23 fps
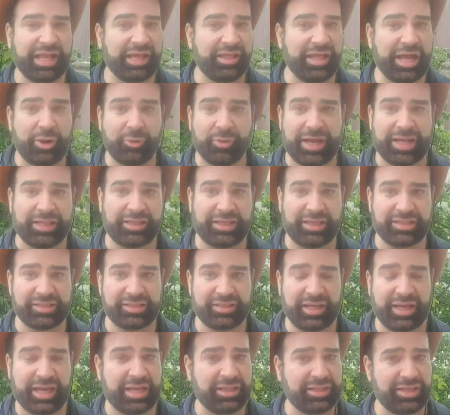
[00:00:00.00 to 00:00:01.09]
our
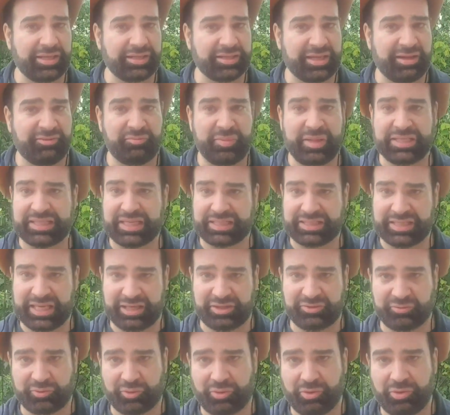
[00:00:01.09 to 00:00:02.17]
cuttings have been
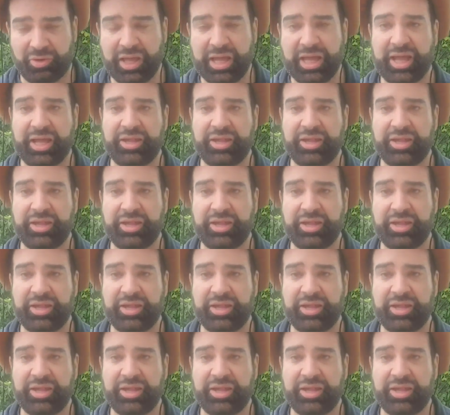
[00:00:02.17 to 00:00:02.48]
successful